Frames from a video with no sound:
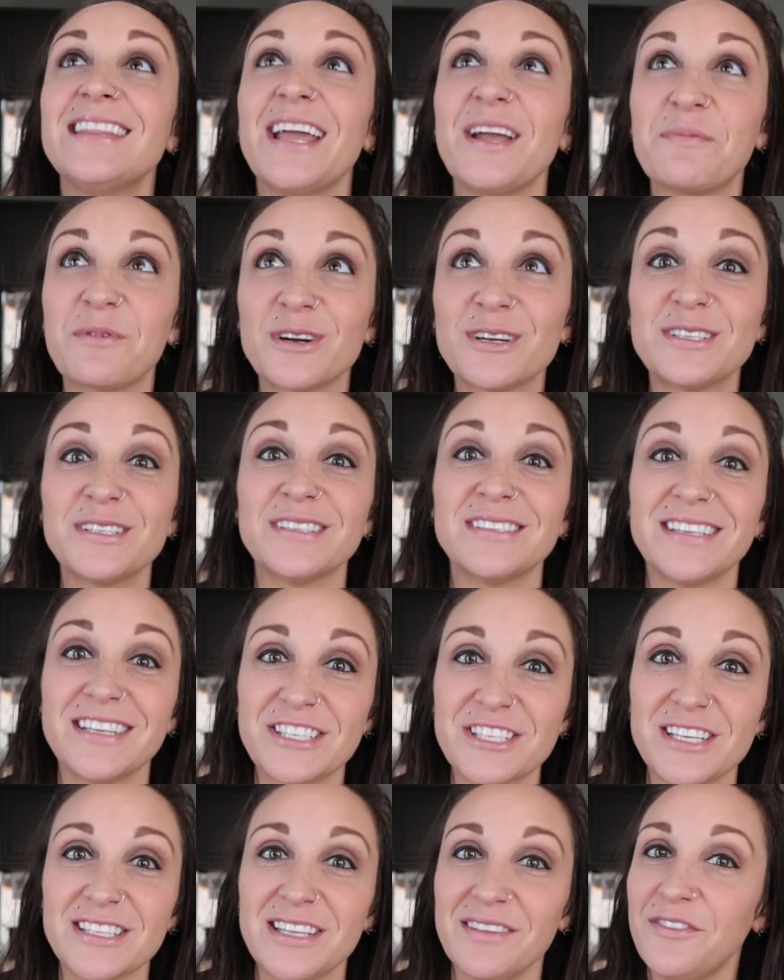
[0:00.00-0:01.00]
They were
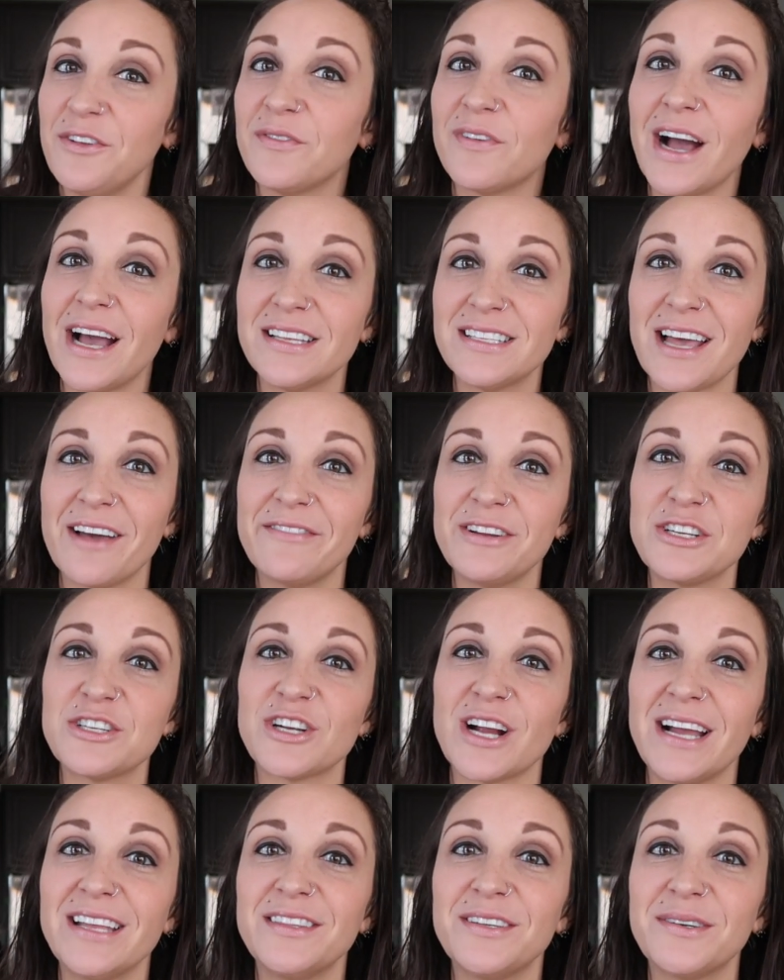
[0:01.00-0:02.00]
delicious. If you guys haven't
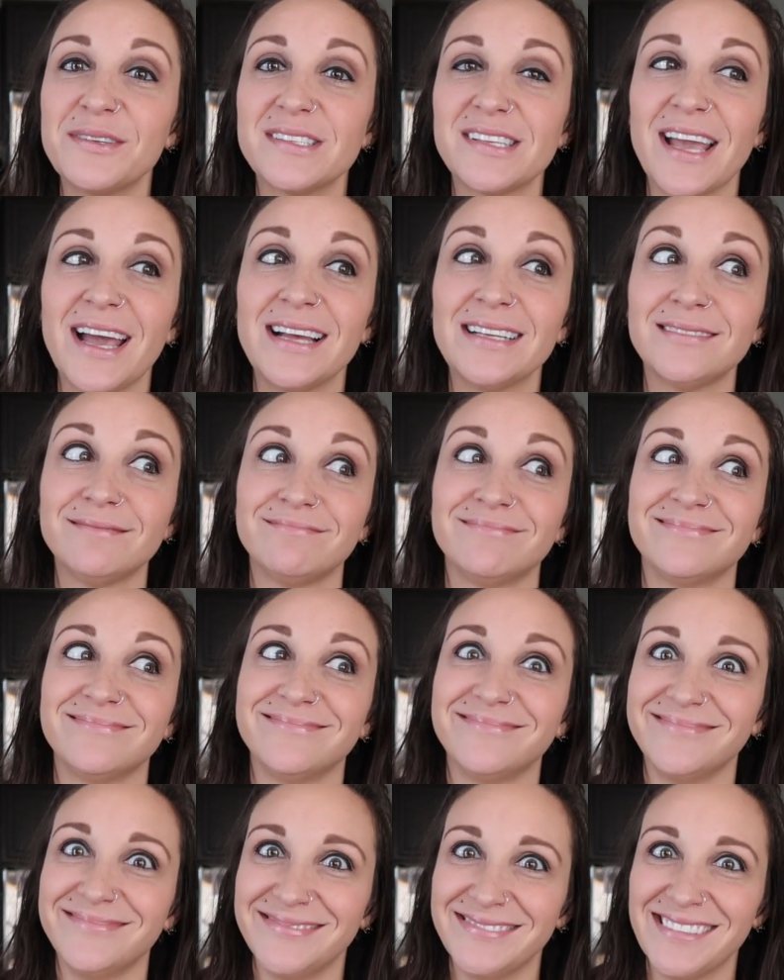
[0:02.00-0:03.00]
tried those yet,
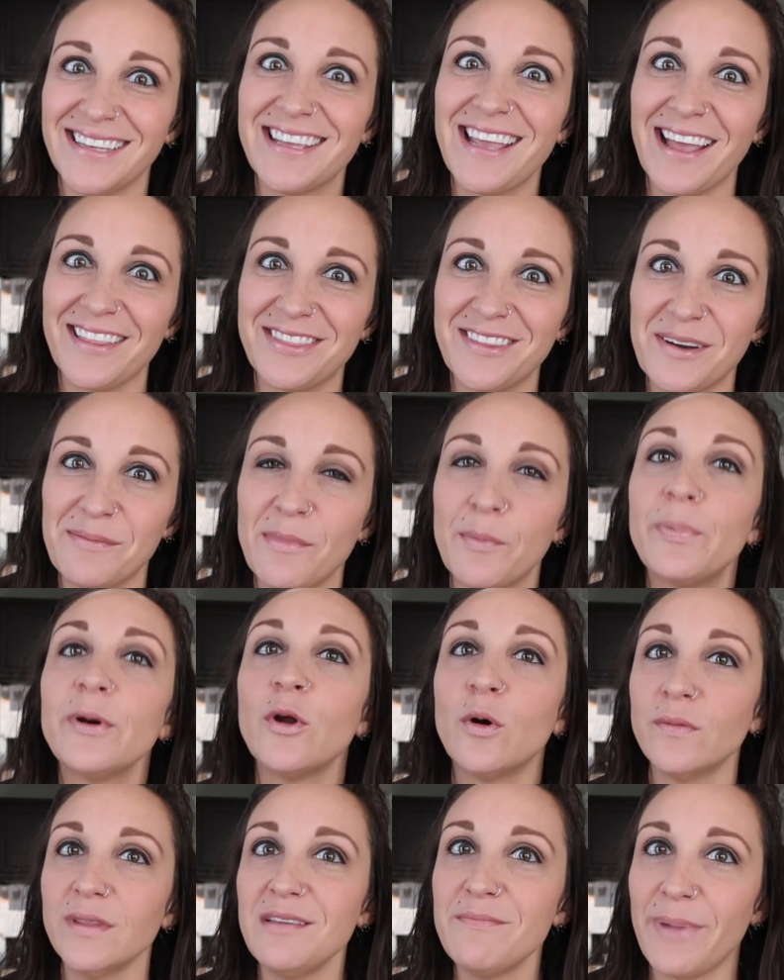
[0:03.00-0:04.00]
get them, but
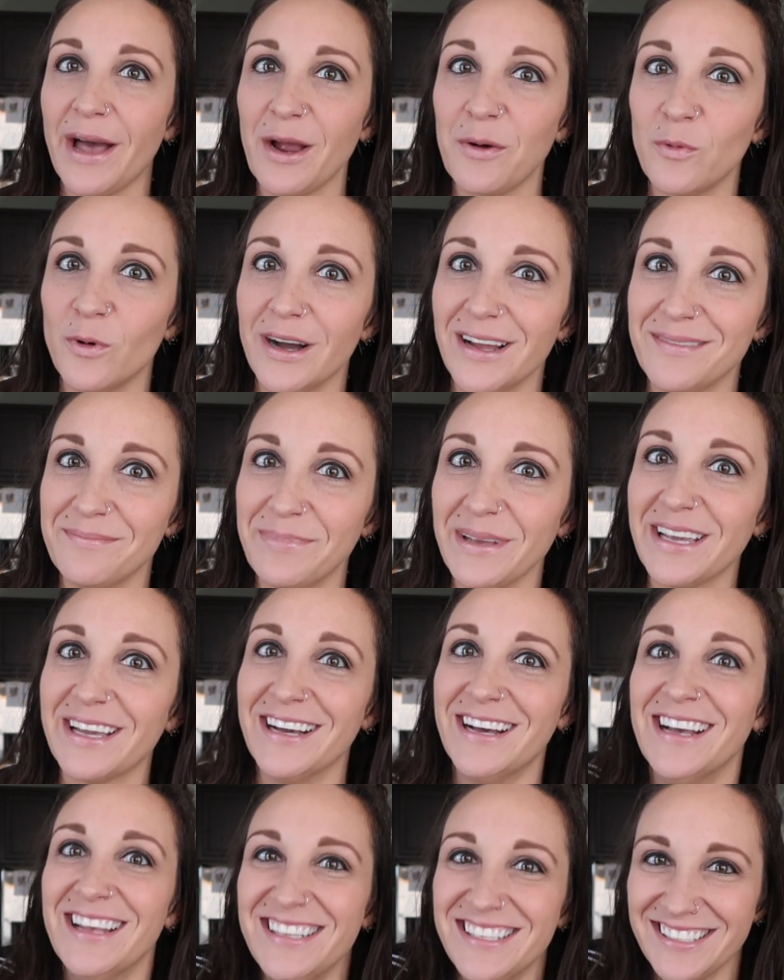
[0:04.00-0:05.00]
only buy one,
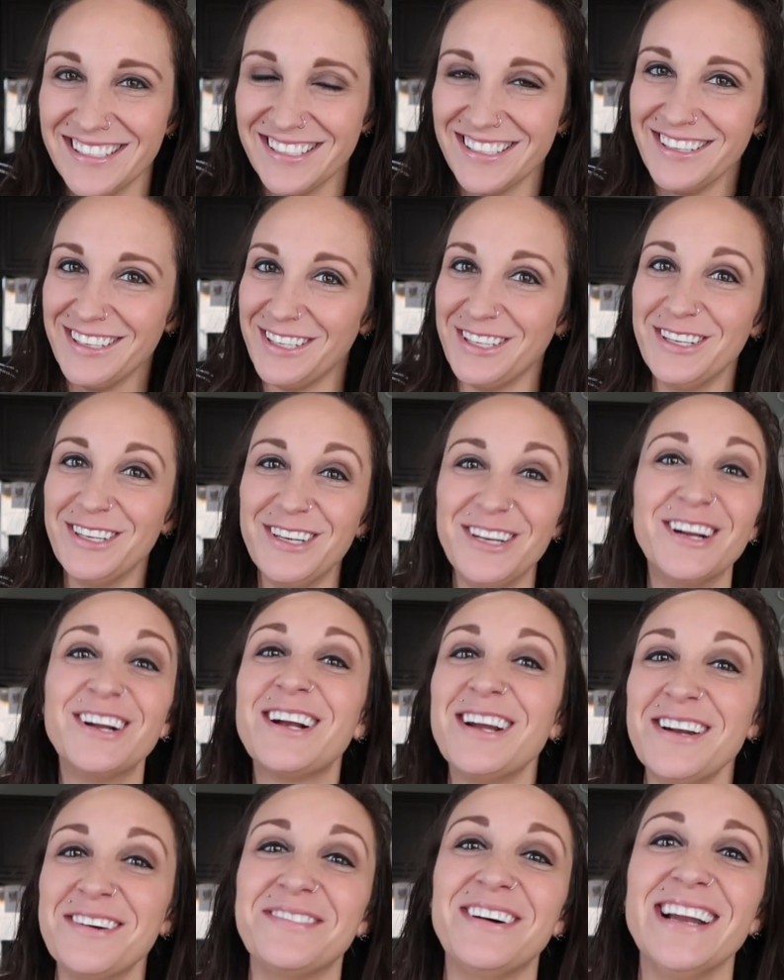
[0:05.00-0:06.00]
because you're
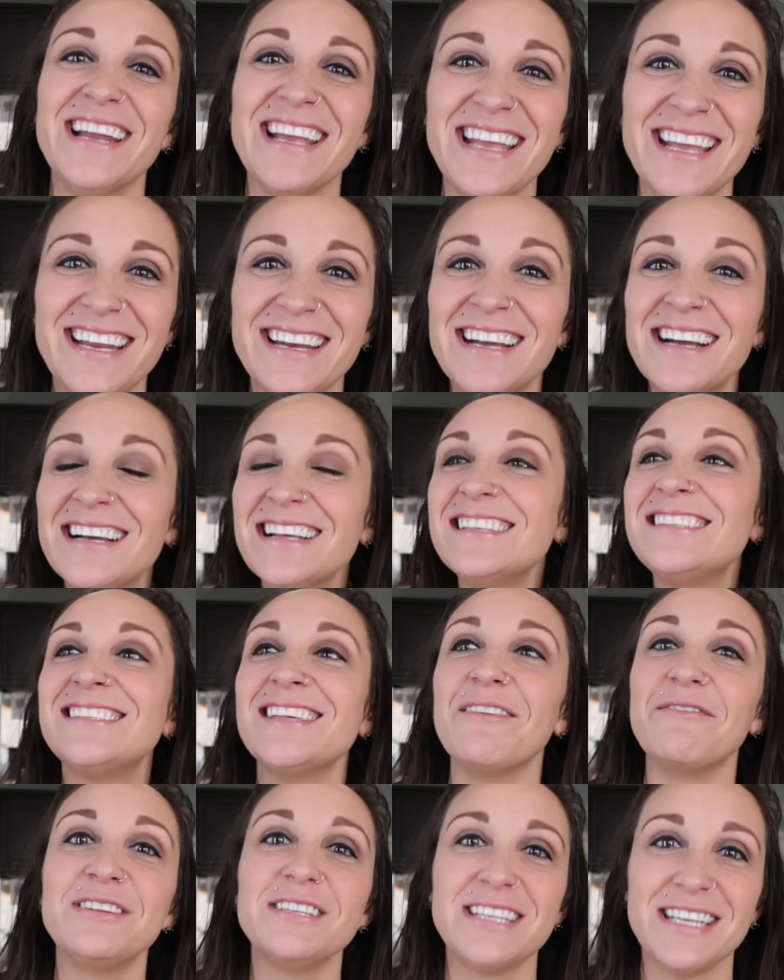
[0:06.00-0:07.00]
gonna wanna eat
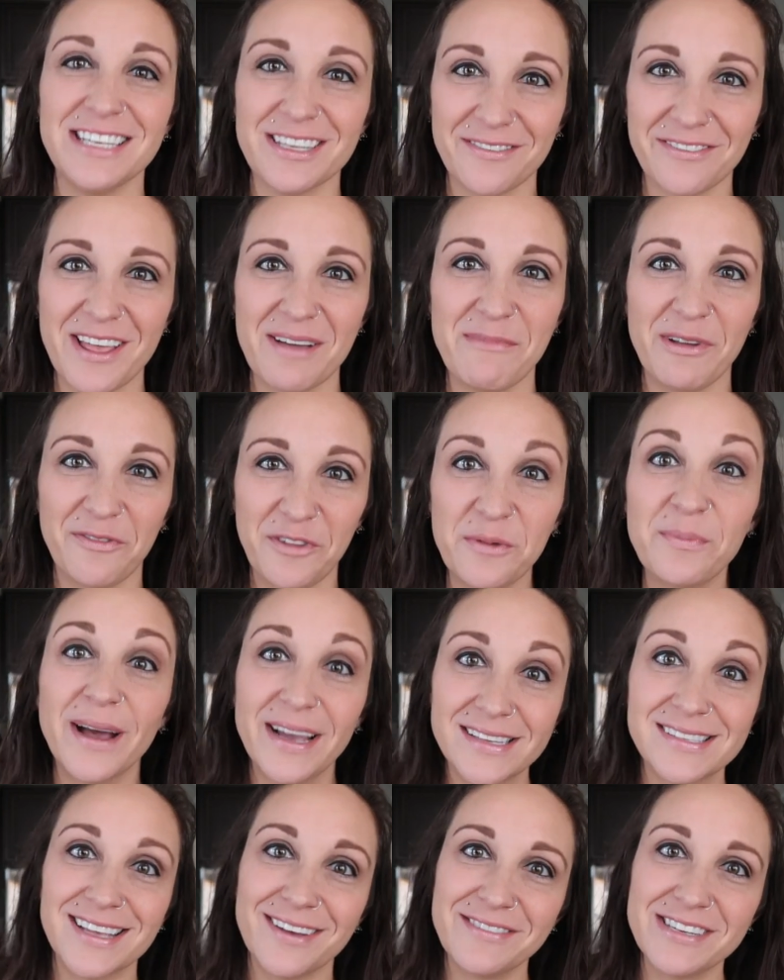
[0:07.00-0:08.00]
seventeen of them if you
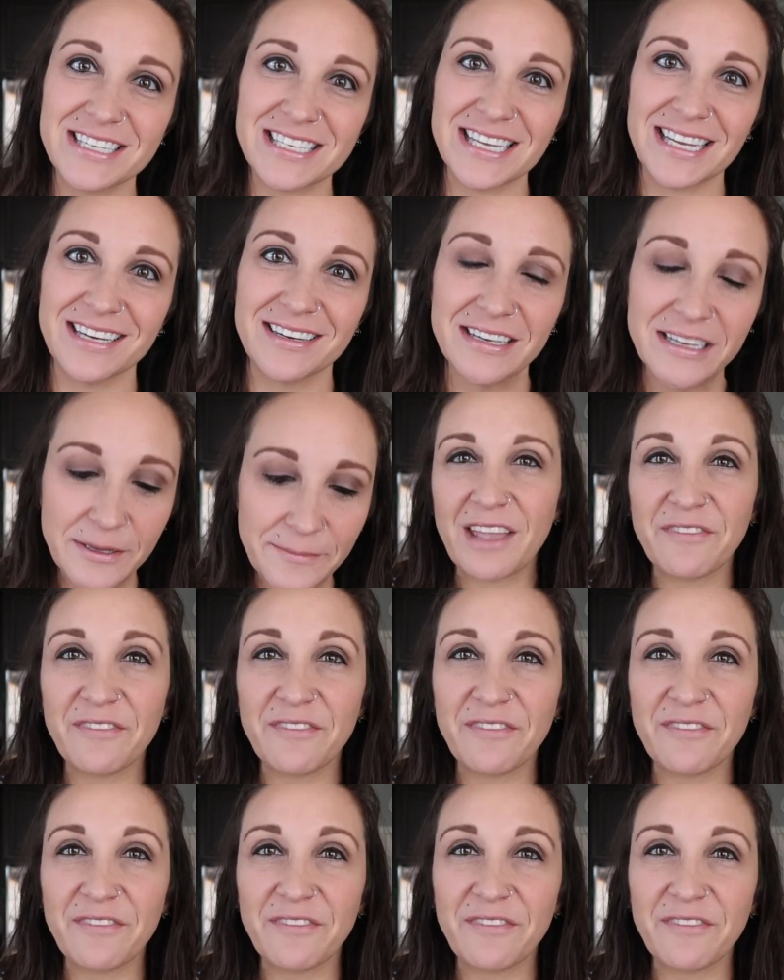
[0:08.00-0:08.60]
buy seventeen.